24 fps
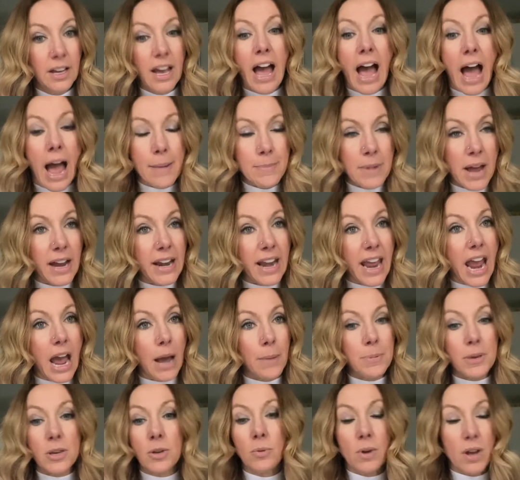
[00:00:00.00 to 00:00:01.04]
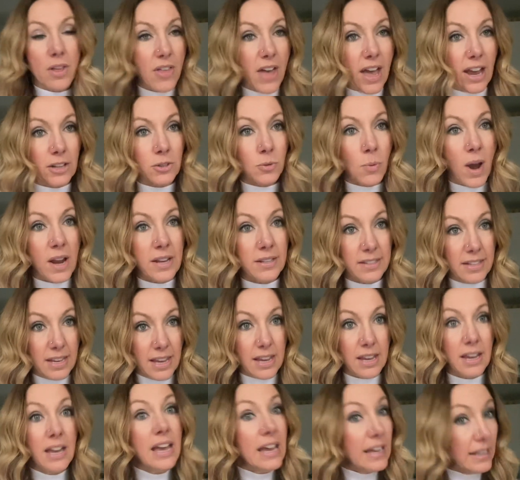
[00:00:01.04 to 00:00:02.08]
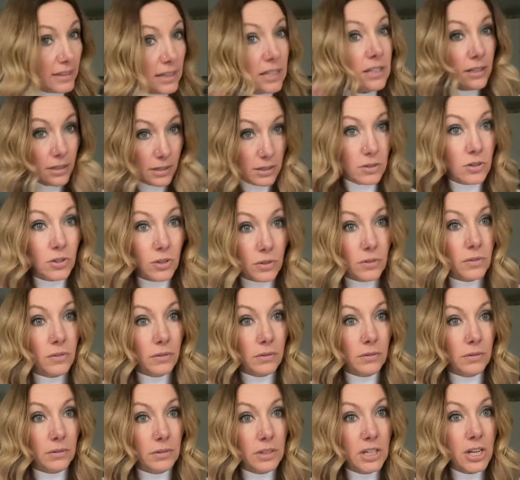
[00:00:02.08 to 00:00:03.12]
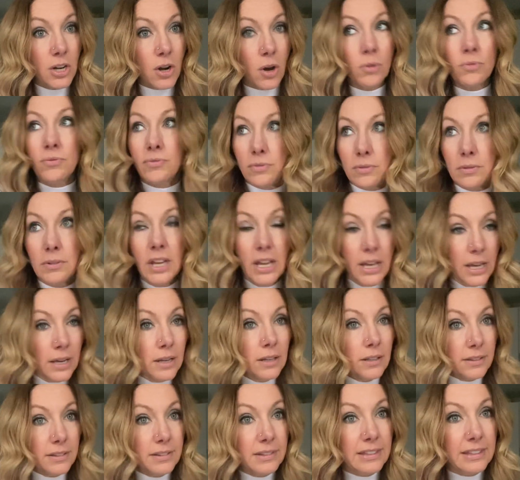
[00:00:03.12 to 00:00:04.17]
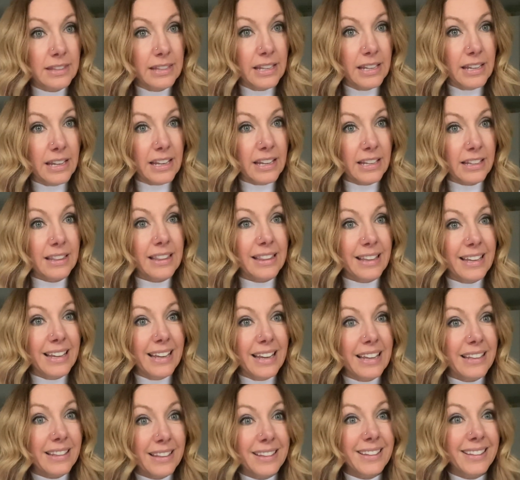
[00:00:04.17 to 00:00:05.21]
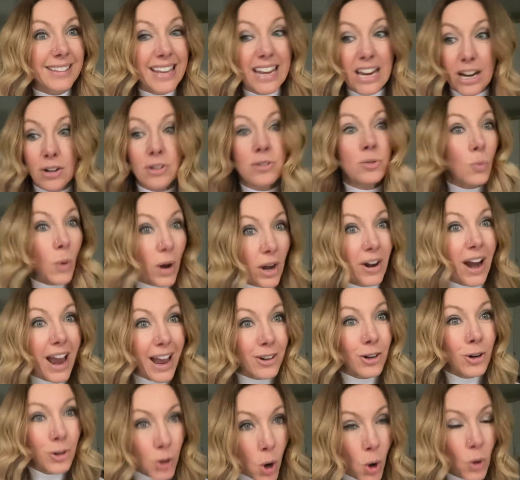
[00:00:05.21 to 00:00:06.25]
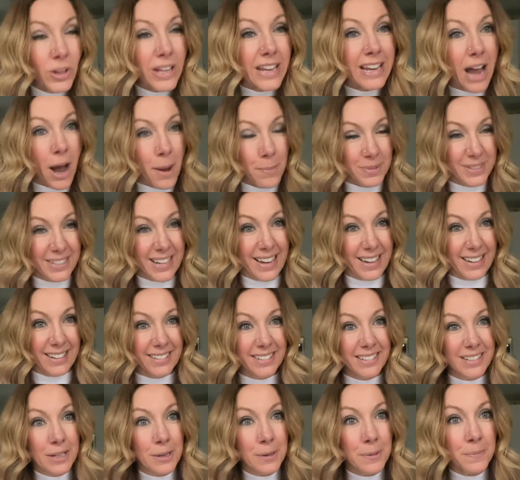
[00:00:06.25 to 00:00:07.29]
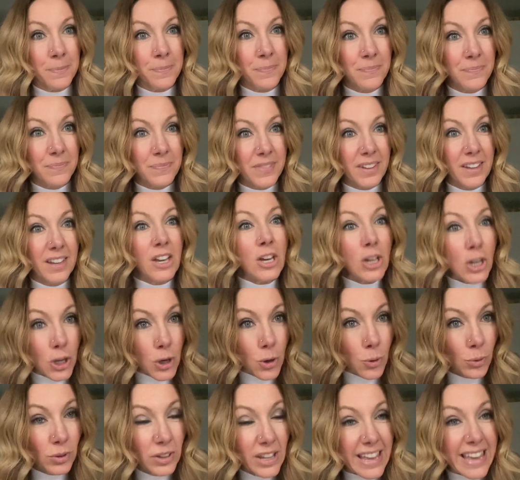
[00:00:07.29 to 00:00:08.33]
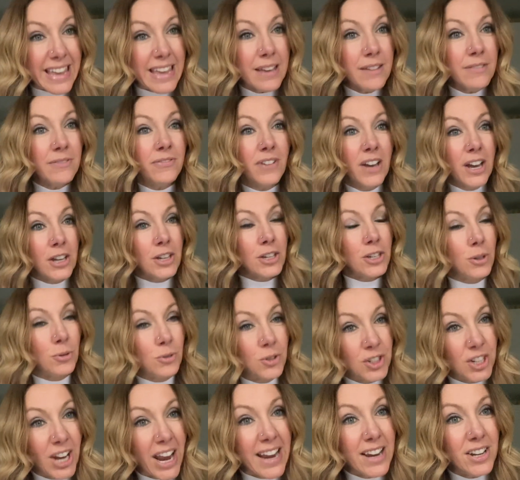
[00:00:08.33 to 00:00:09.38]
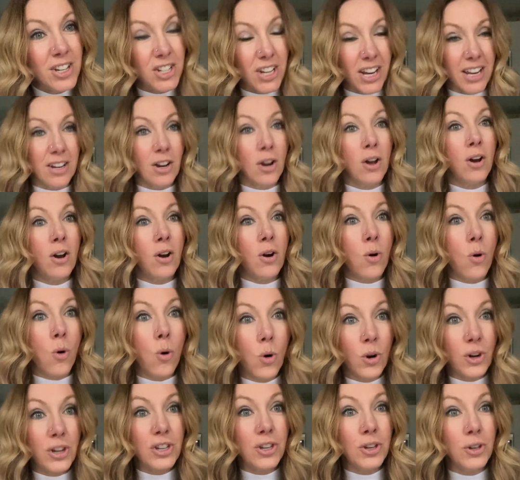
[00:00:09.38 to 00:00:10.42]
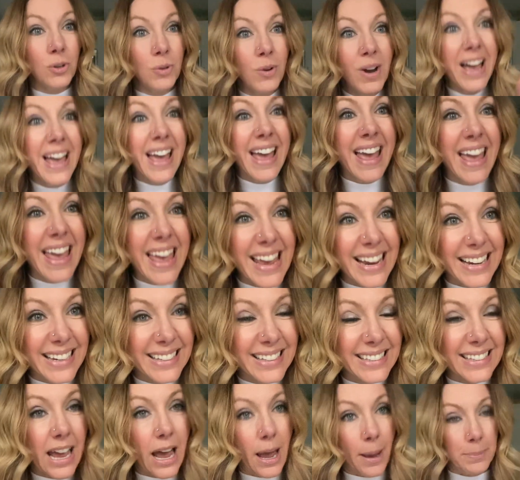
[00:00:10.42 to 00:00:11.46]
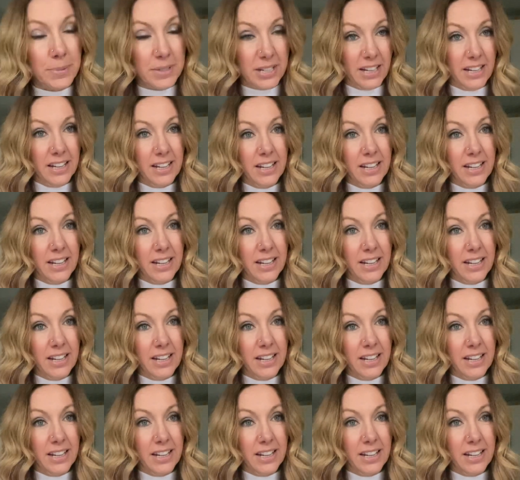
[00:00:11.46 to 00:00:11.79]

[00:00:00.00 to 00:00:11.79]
I'm not happy with XYZ. The, you know, it, here's where Eckhart Tolle comes in. You leave, you change it, or you accept.